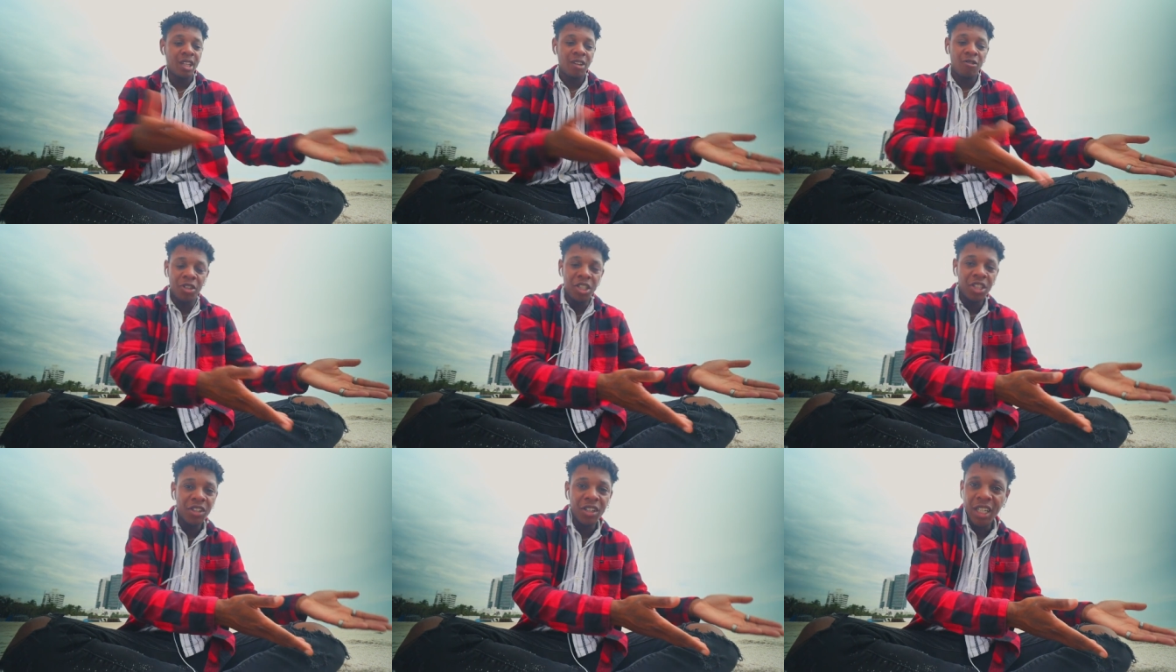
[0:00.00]

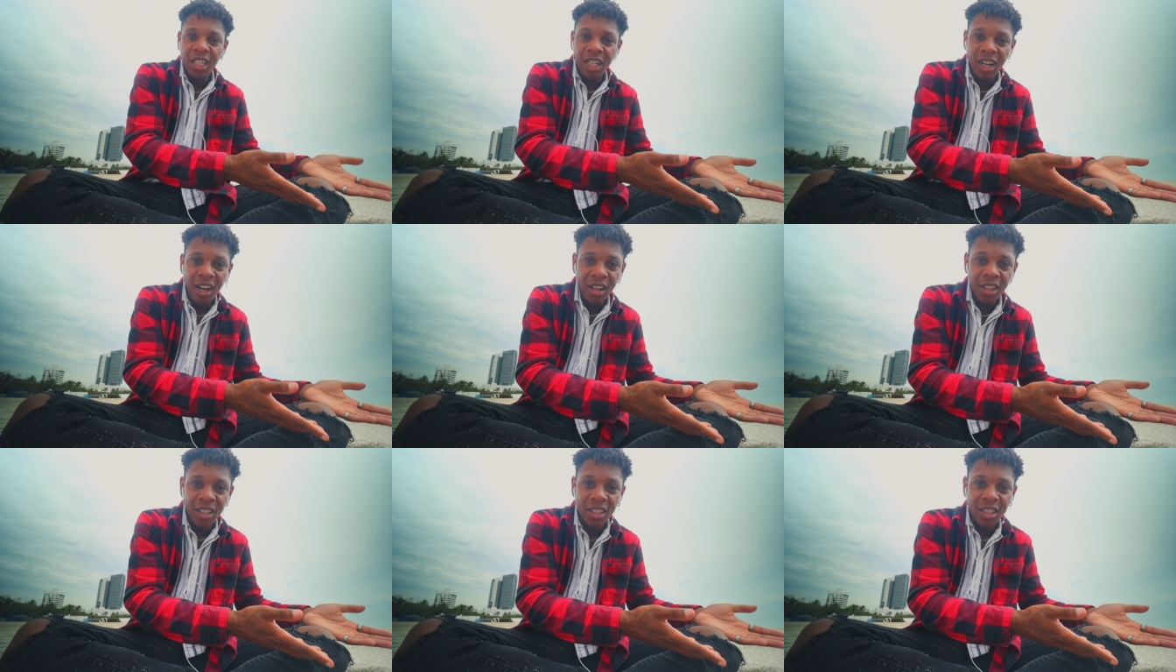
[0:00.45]
when you're in
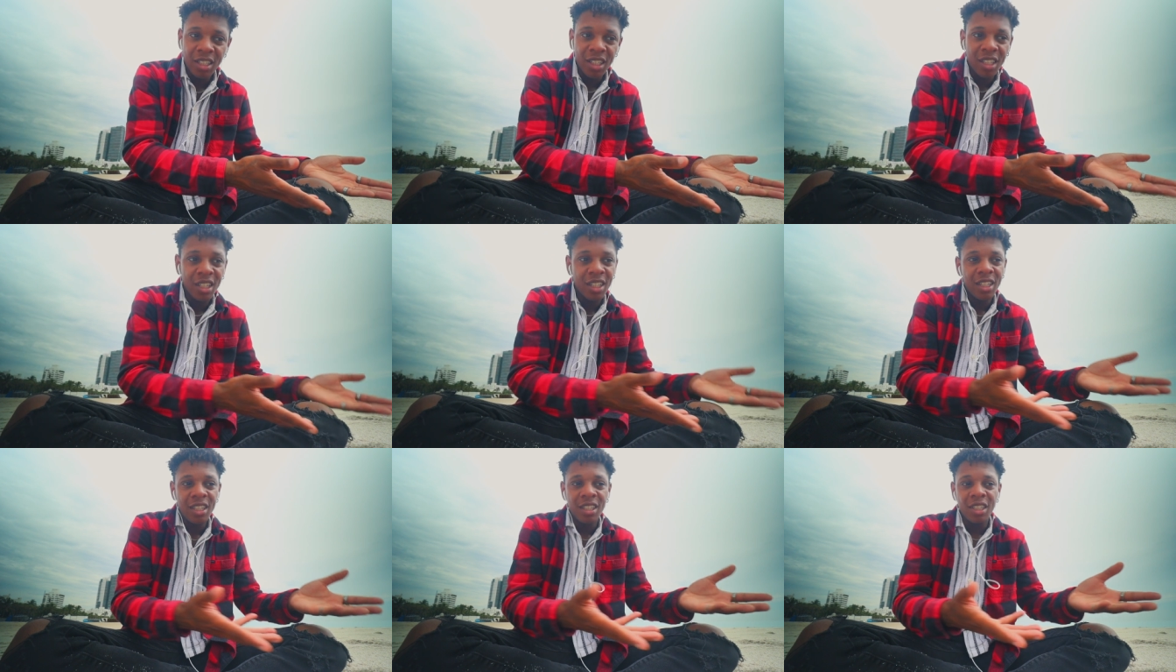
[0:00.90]
college,
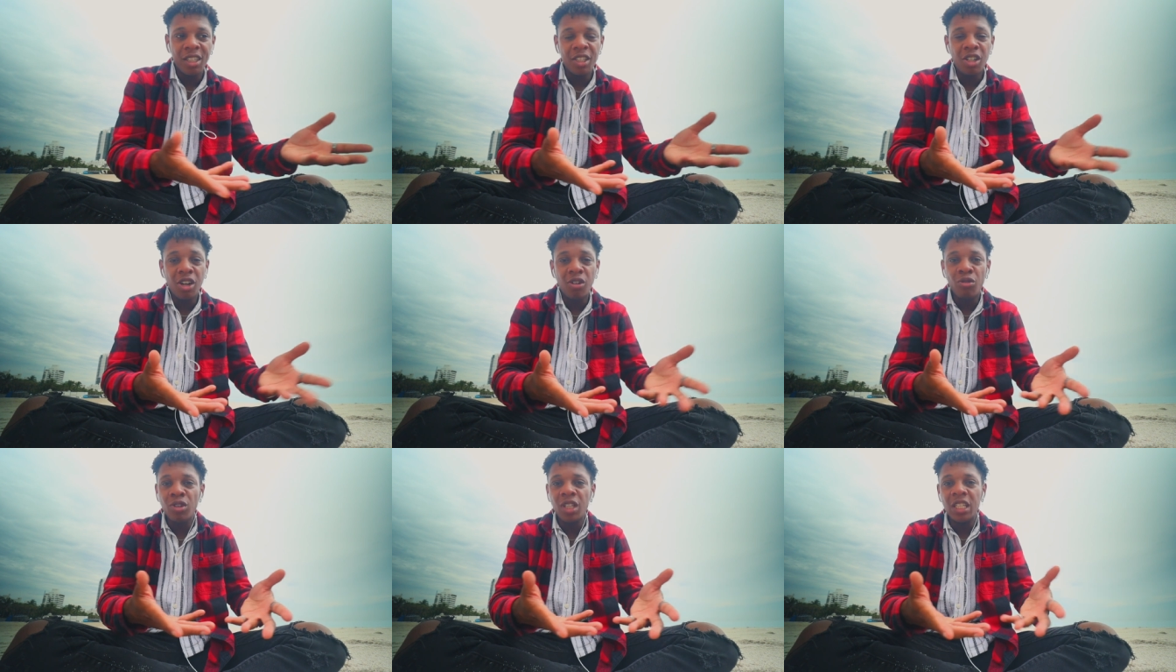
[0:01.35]
you
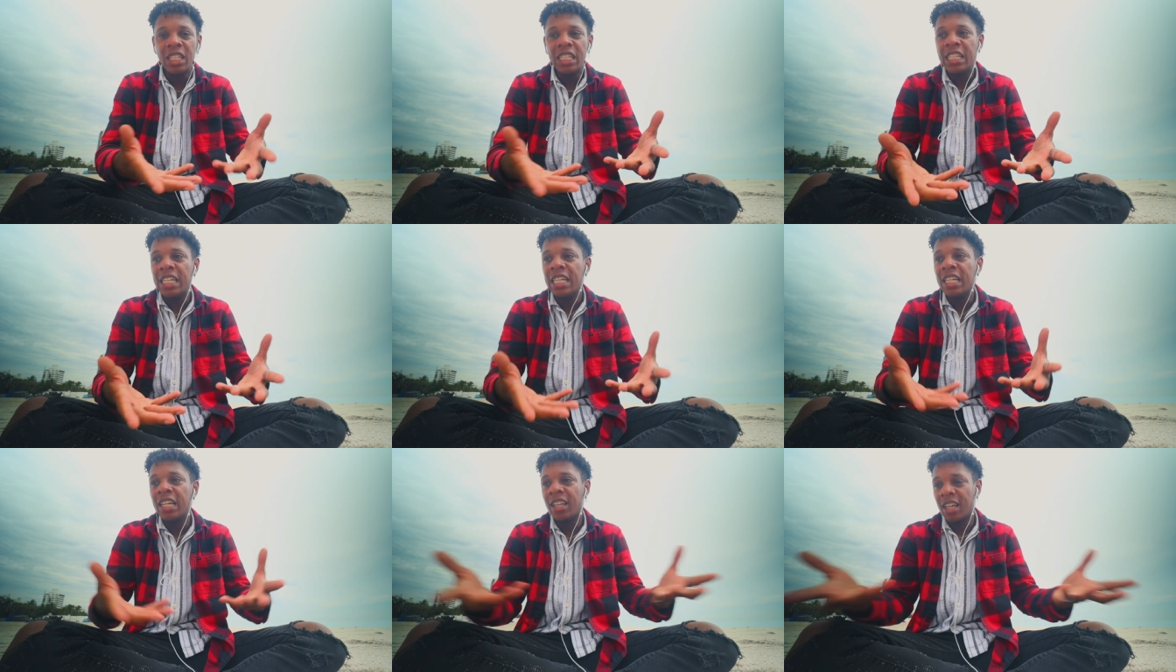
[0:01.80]
don't really
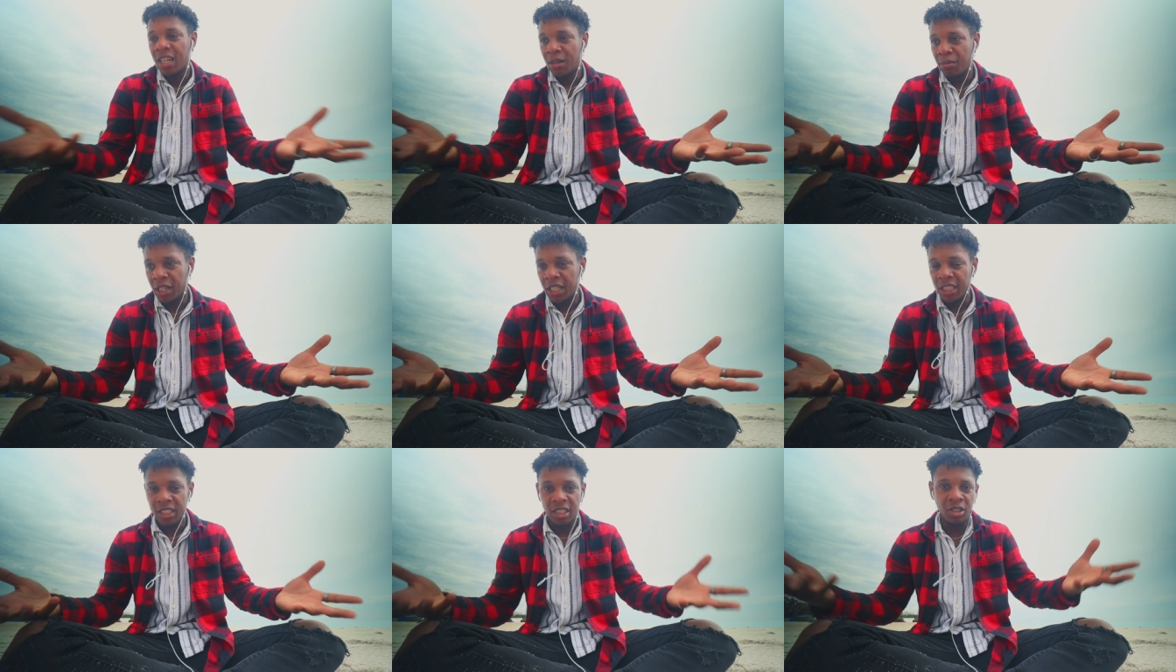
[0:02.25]
need a lot of
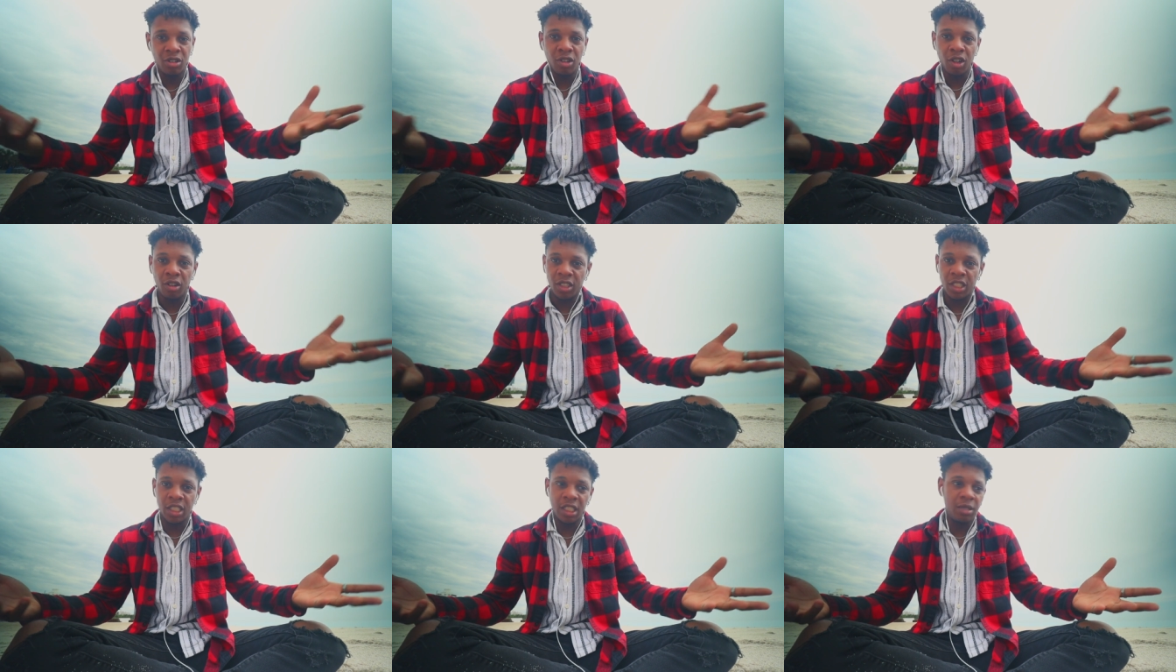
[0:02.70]
money to do
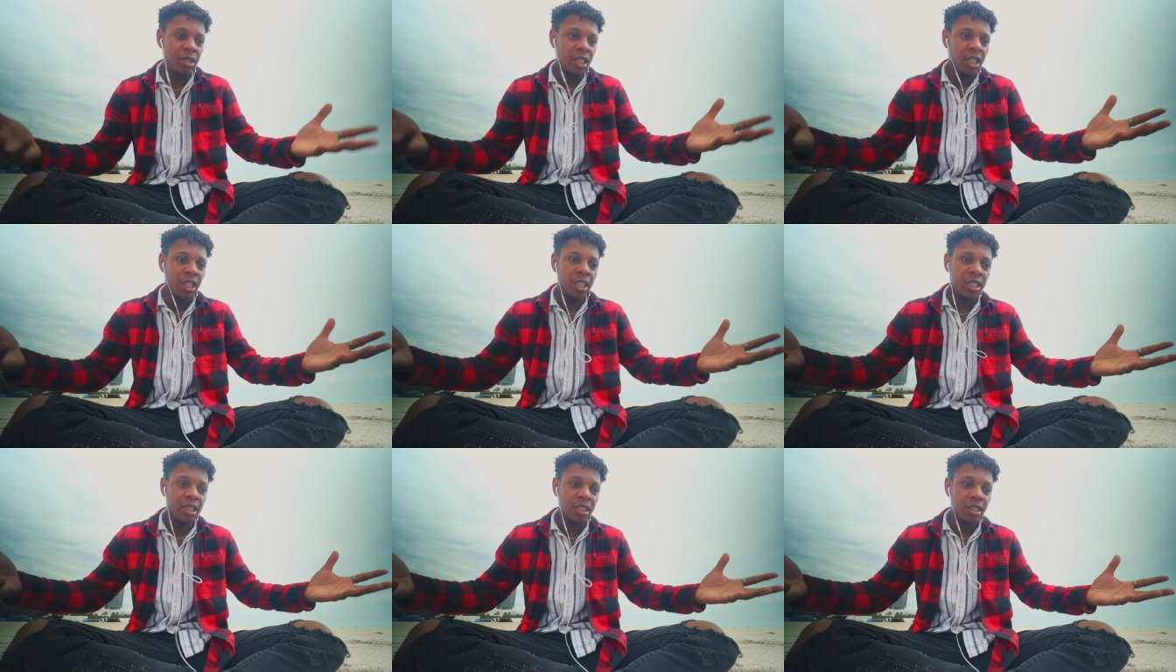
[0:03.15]
those things
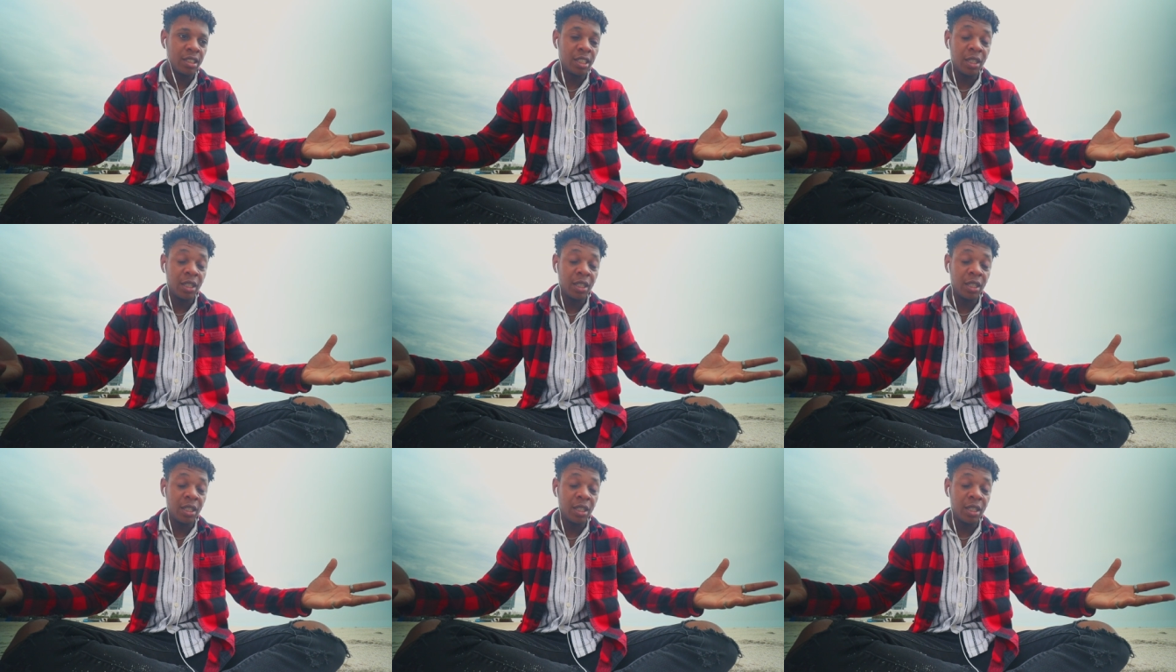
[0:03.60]
because